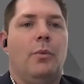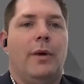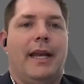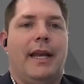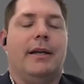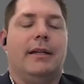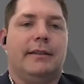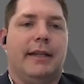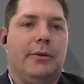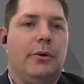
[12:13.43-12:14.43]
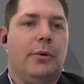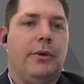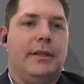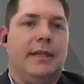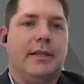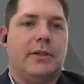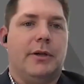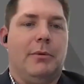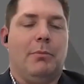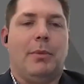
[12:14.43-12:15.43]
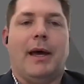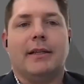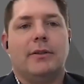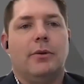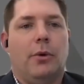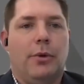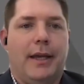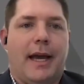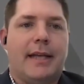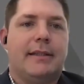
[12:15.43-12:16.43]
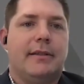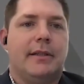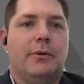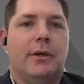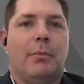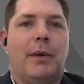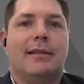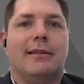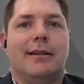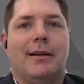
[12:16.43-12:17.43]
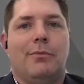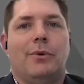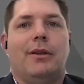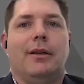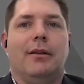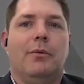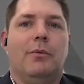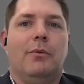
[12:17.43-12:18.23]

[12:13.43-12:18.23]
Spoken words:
we now understand all the downstream impacts, all the assets that are impacted, and what the